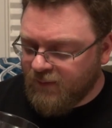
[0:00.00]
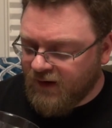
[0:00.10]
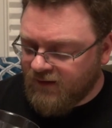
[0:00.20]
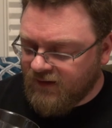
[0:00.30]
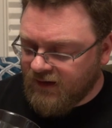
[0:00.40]

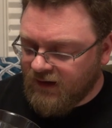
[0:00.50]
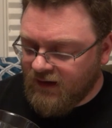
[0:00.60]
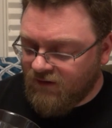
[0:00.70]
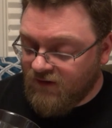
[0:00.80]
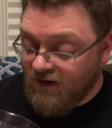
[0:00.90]
But uh,
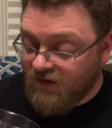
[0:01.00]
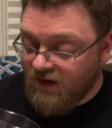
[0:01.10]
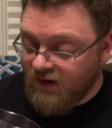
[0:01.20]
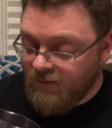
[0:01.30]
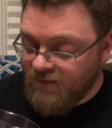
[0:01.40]
it's
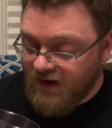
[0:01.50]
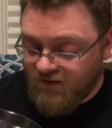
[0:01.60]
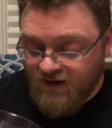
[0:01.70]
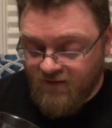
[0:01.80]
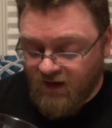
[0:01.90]
definitely.
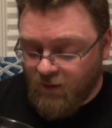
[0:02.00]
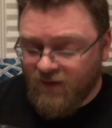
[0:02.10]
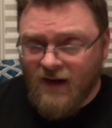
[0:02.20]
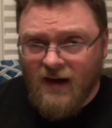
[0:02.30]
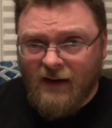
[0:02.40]
That's definitely
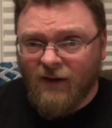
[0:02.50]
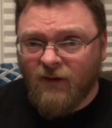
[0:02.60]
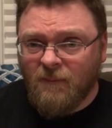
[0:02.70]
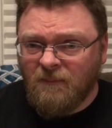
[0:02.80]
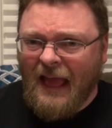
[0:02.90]
what that
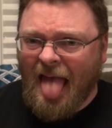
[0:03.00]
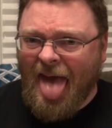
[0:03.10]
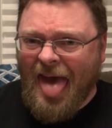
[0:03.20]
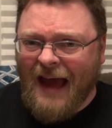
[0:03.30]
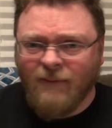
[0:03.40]
is.
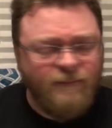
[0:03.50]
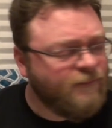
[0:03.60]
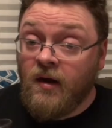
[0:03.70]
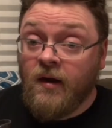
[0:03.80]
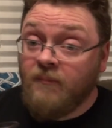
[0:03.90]
Ah,
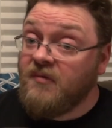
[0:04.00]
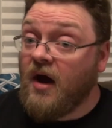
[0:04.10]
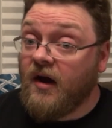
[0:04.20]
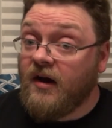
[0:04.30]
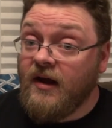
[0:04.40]

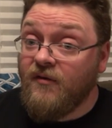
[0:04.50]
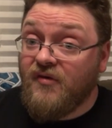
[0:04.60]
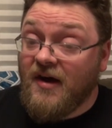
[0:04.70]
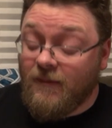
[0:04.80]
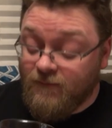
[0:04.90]
not gonna heave
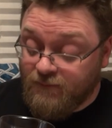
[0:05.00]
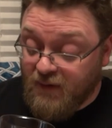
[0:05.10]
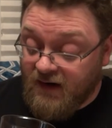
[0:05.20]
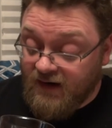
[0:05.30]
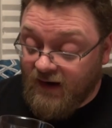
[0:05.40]
yet,
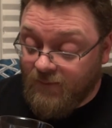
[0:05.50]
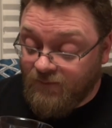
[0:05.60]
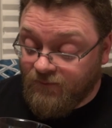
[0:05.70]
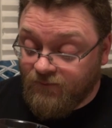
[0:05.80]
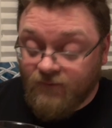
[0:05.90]
but uh,
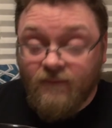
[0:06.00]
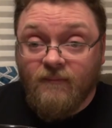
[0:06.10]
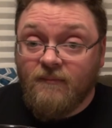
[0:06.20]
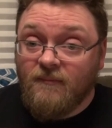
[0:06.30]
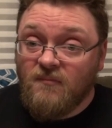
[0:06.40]

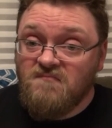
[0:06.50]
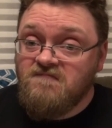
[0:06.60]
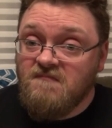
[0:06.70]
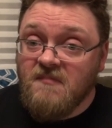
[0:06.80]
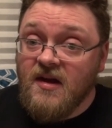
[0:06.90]

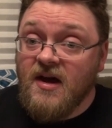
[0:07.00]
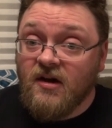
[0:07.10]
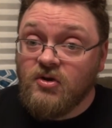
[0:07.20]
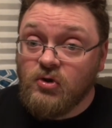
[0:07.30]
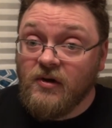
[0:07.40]
not
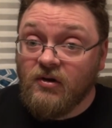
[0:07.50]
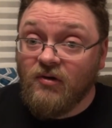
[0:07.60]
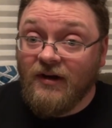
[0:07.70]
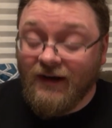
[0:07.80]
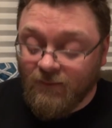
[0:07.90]
enjoying
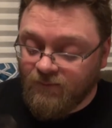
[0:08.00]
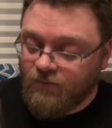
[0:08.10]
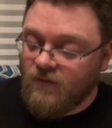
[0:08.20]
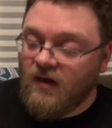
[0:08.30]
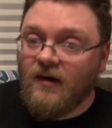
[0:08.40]
drinking it
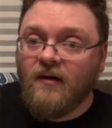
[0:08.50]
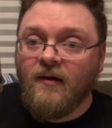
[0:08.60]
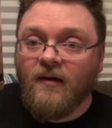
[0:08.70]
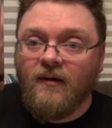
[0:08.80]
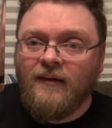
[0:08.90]

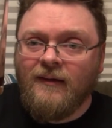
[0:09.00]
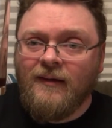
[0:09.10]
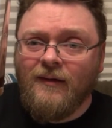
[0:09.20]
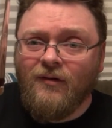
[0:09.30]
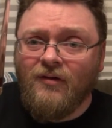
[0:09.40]
and uh,
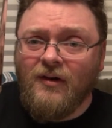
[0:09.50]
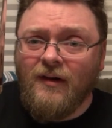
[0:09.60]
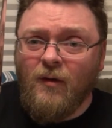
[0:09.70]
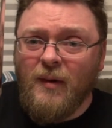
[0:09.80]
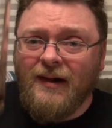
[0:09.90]
still a
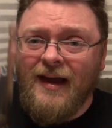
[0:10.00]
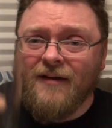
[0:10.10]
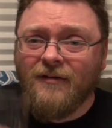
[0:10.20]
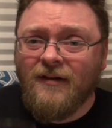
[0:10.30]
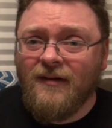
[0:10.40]
little bit
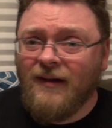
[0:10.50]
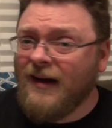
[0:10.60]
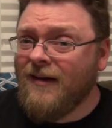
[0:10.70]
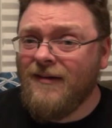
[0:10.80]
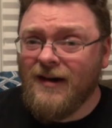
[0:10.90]
left.
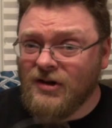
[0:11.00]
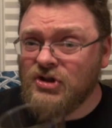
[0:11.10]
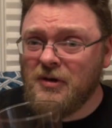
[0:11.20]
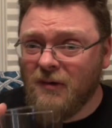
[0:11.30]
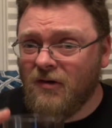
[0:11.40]
Like I said, a
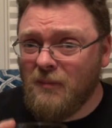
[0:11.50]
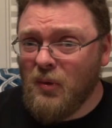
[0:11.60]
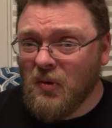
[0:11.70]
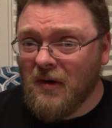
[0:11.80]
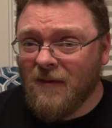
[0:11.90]
generous
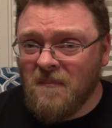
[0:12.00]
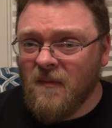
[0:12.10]
pour.